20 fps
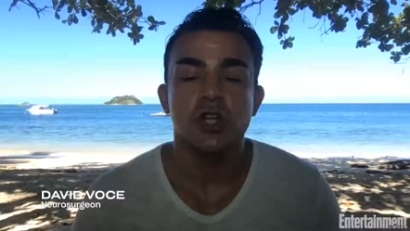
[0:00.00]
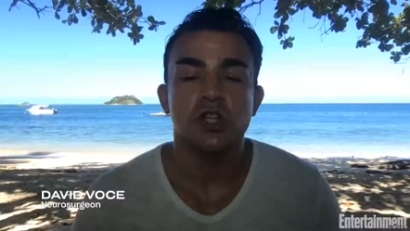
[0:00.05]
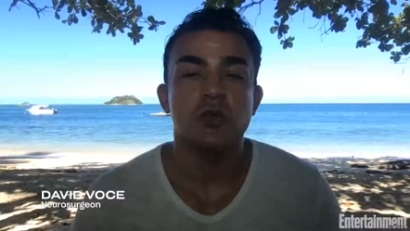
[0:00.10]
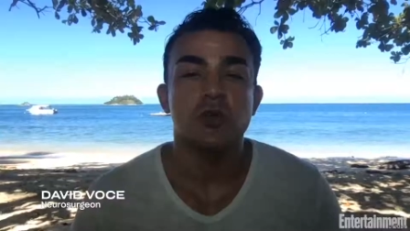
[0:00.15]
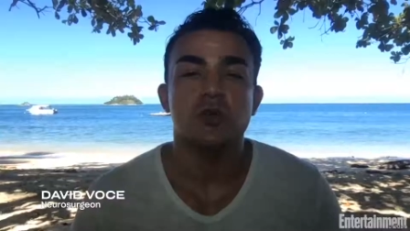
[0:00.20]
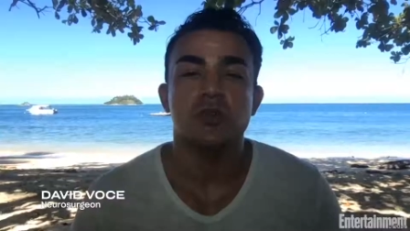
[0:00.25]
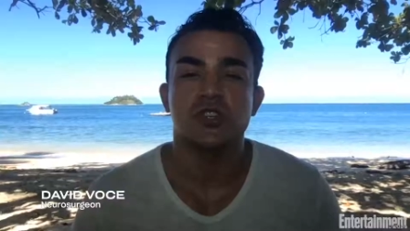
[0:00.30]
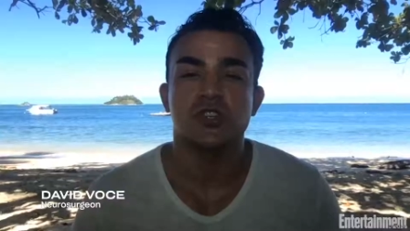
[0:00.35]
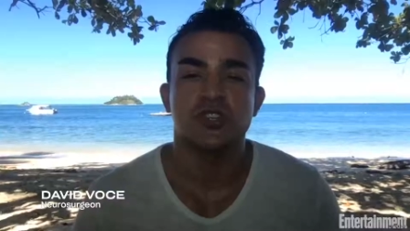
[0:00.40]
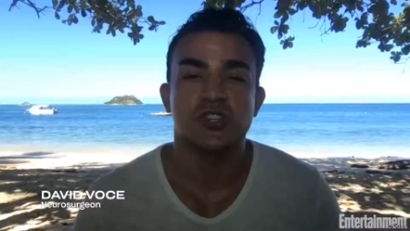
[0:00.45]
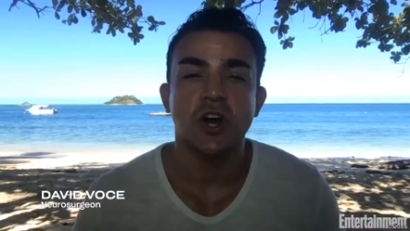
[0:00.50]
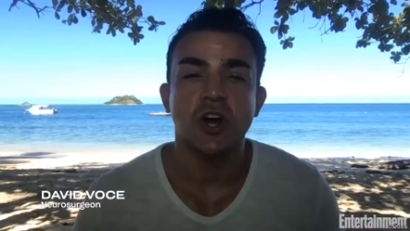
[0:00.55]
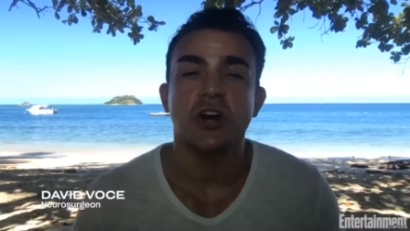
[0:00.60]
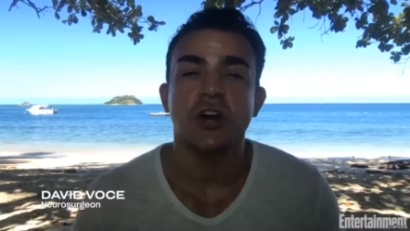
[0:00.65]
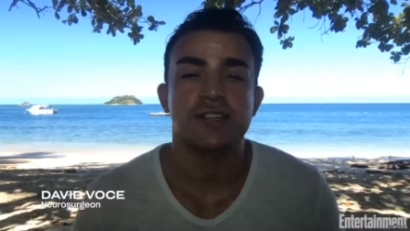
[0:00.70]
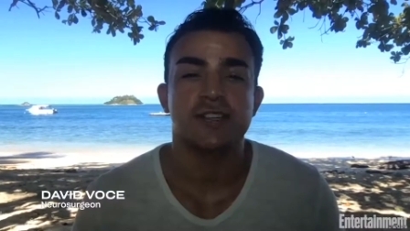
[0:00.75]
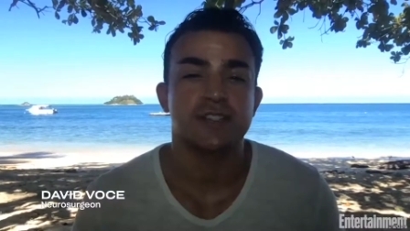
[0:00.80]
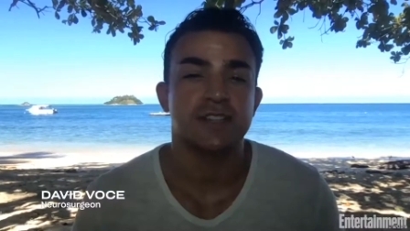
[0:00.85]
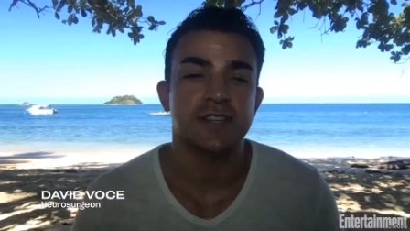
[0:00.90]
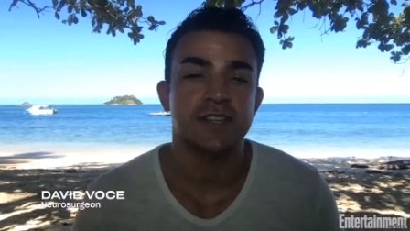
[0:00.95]
You
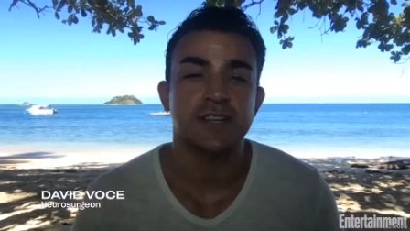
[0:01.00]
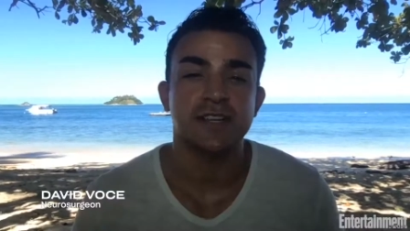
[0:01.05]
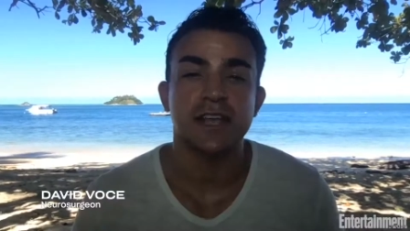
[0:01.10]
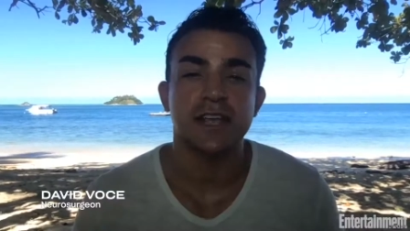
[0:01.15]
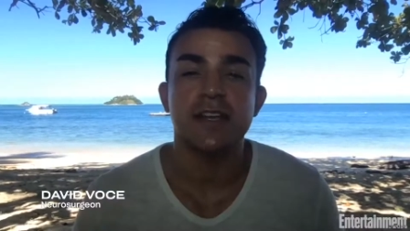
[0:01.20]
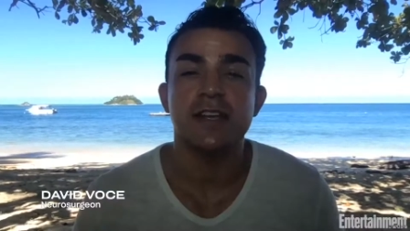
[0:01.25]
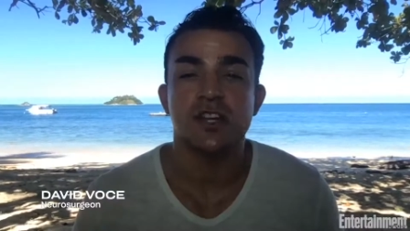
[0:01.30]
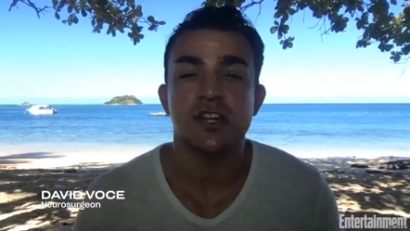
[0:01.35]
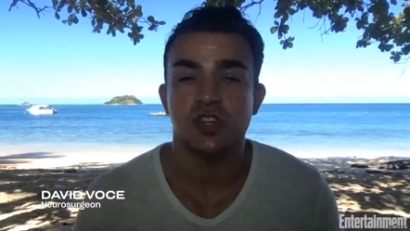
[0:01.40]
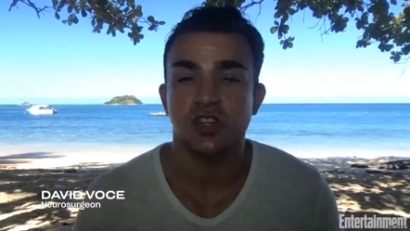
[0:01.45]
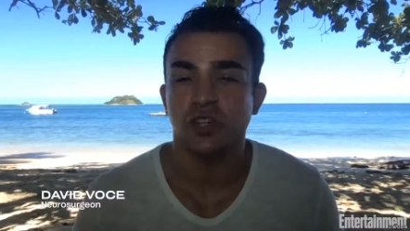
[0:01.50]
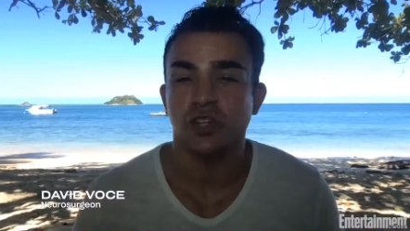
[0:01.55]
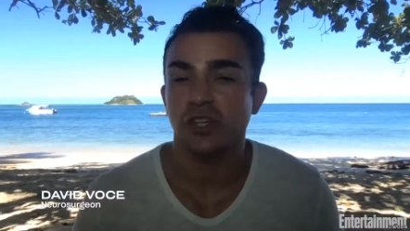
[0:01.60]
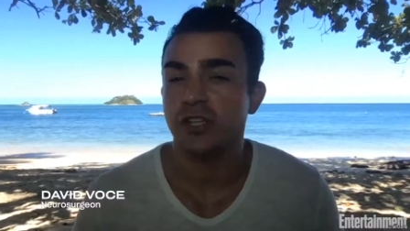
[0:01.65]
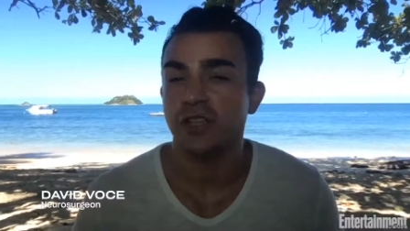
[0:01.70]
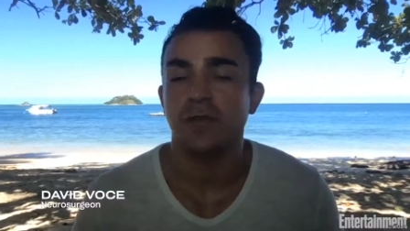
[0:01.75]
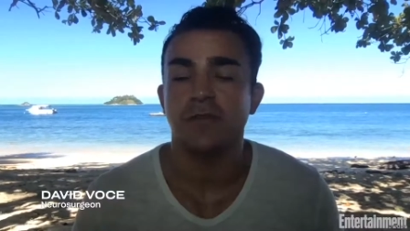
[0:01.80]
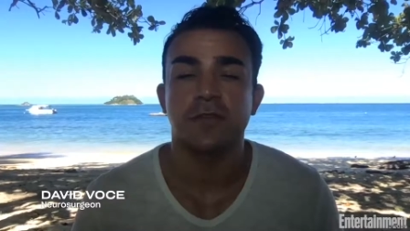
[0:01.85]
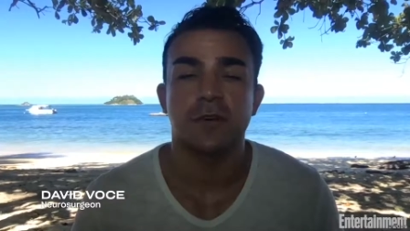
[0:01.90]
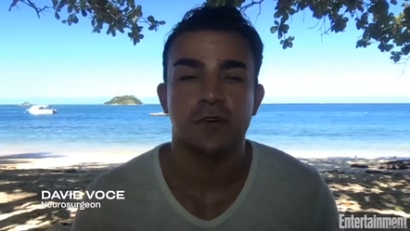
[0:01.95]
start initially
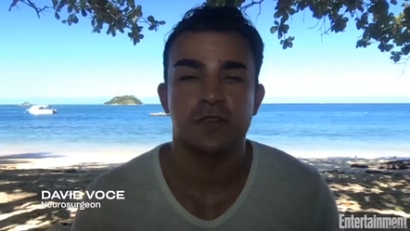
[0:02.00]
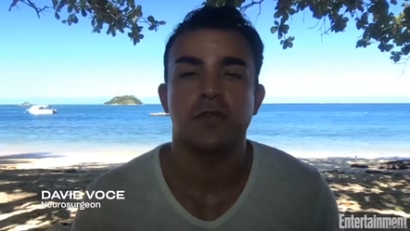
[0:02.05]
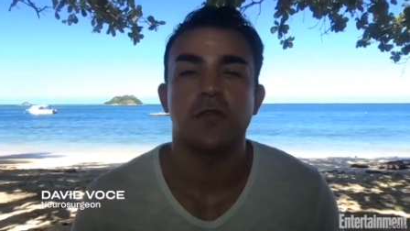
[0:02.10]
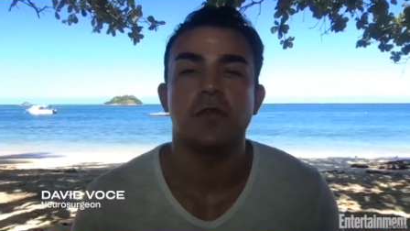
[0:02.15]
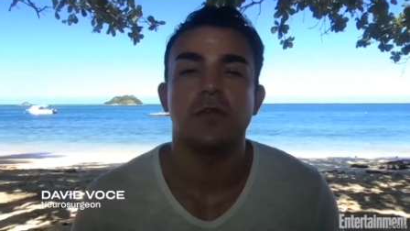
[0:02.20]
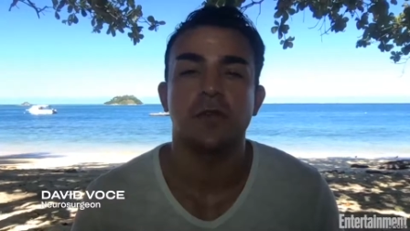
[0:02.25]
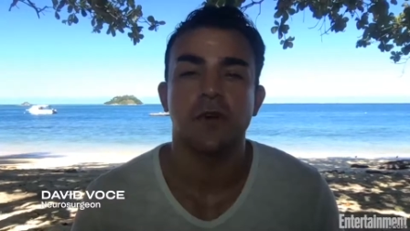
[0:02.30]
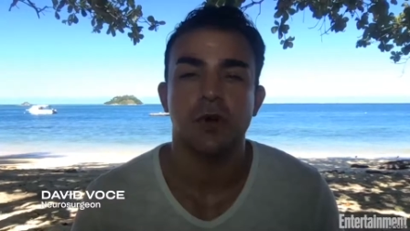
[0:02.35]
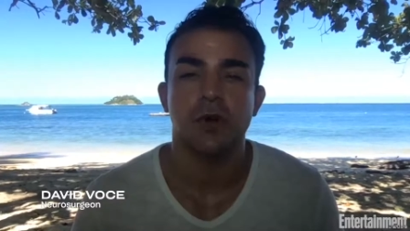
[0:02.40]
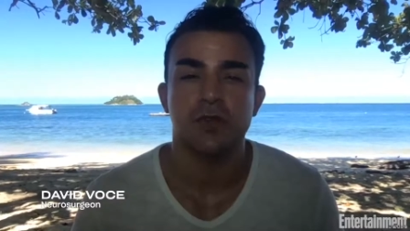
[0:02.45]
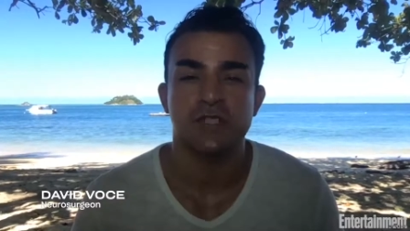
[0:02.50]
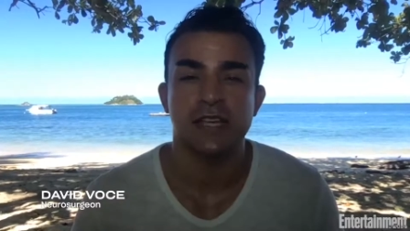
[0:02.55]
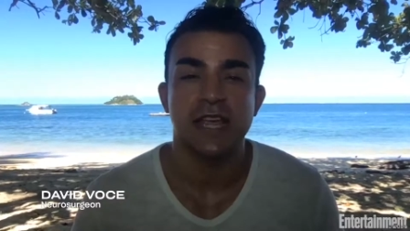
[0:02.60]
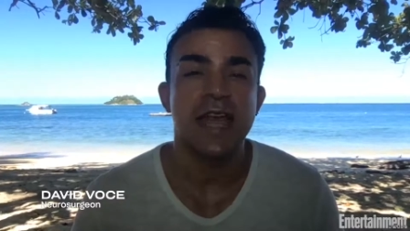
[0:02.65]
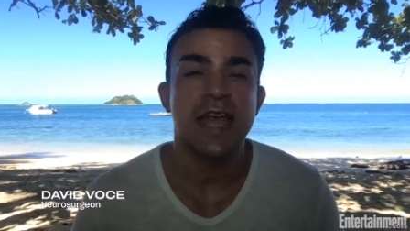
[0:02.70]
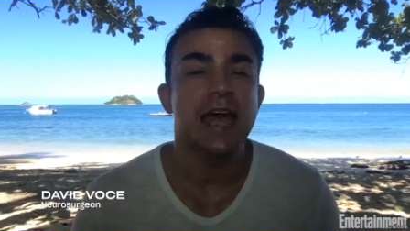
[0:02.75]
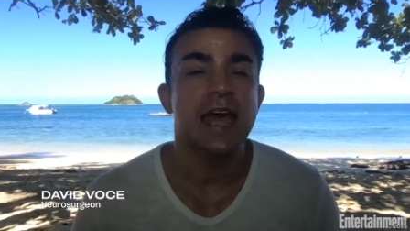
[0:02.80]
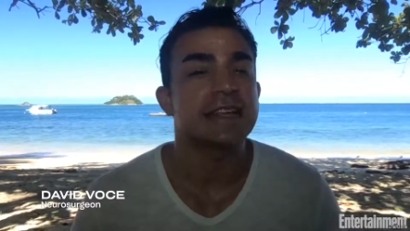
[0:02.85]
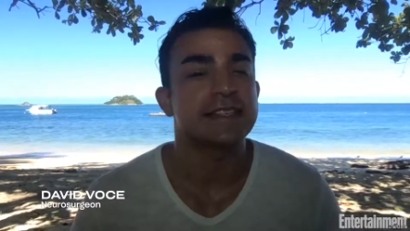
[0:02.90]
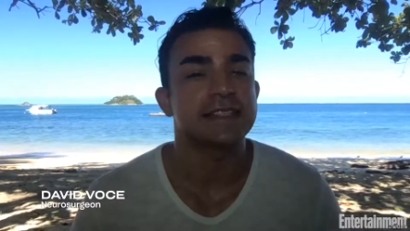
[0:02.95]
the first few votes
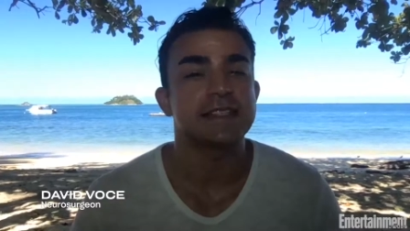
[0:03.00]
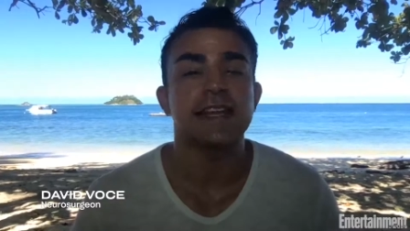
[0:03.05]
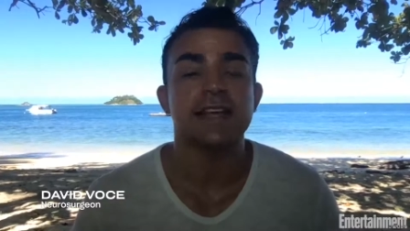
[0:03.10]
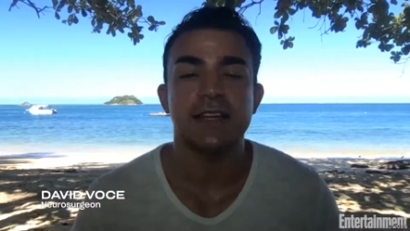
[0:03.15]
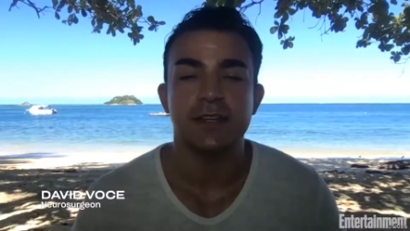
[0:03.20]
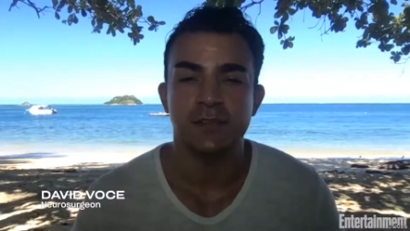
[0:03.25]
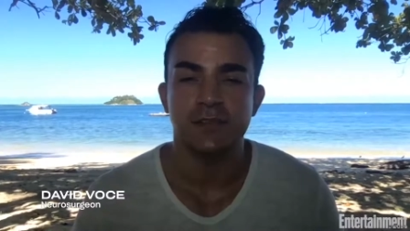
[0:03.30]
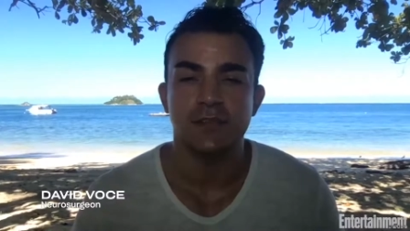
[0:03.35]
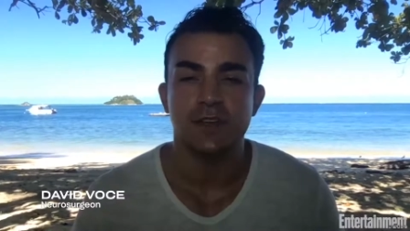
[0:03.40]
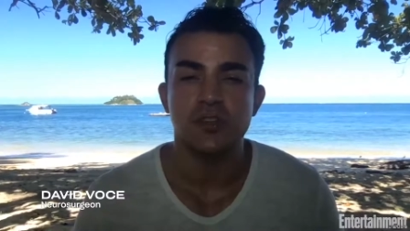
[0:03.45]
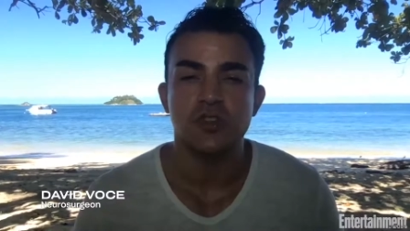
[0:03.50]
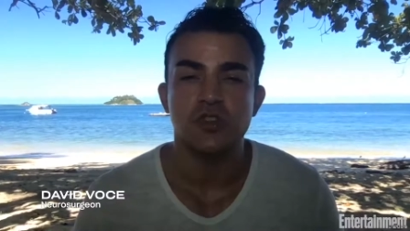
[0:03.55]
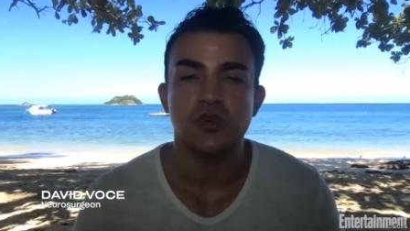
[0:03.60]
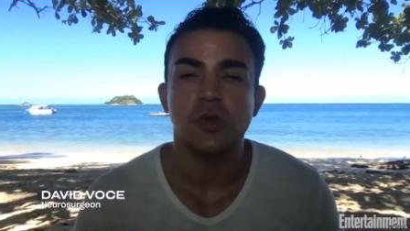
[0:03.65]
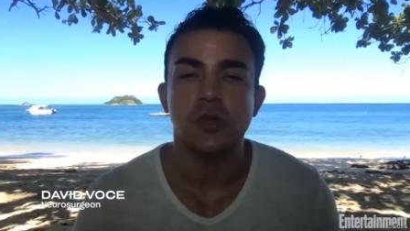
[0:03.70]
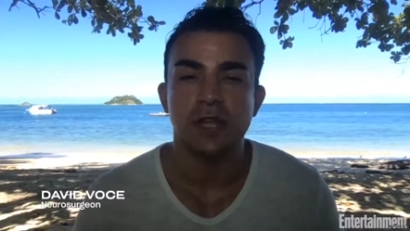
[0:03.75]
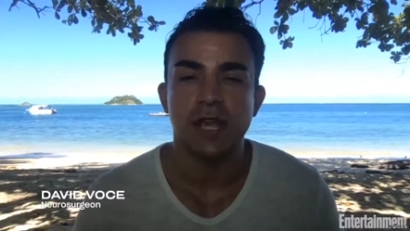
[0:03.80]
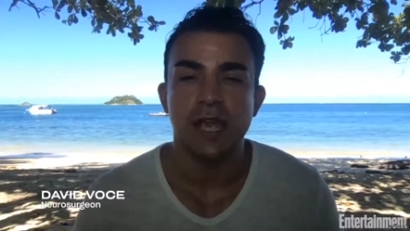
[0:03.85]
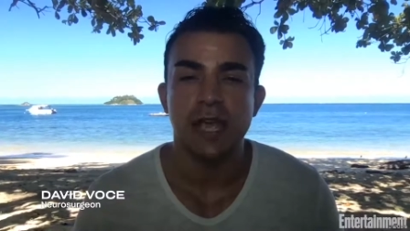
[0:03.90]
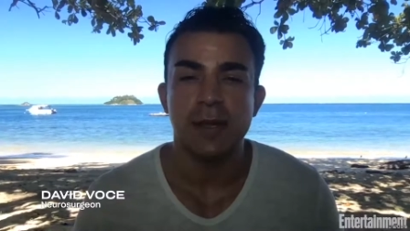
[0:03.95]
as an
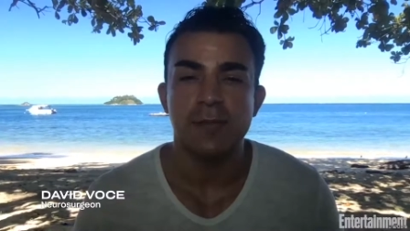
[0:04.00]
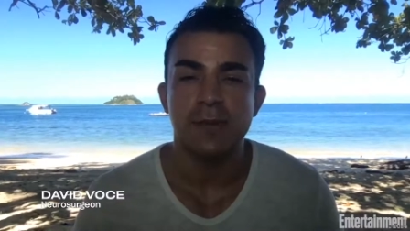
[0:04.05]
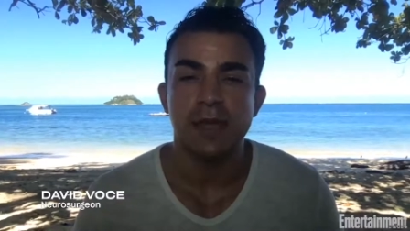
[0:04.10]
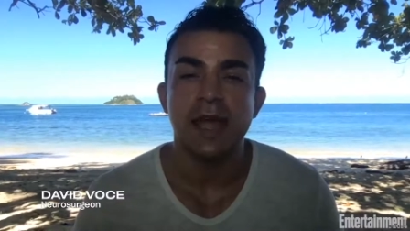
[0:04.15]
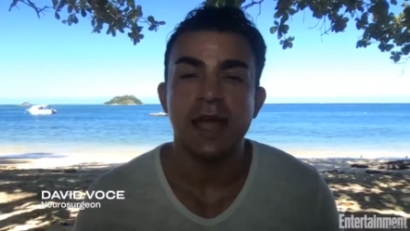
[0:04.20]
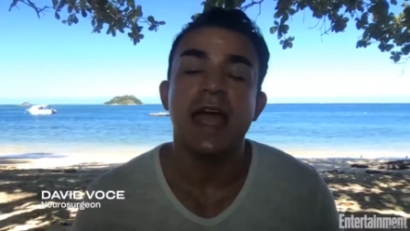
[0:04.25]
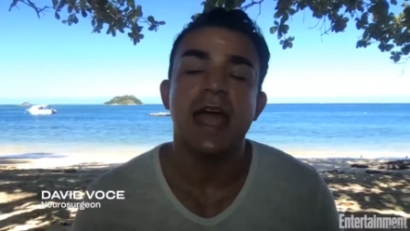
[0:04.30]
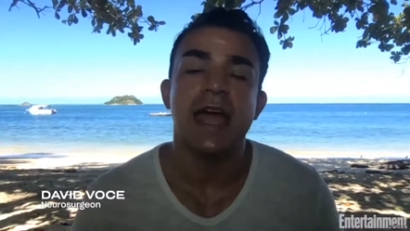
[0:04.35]
individual game,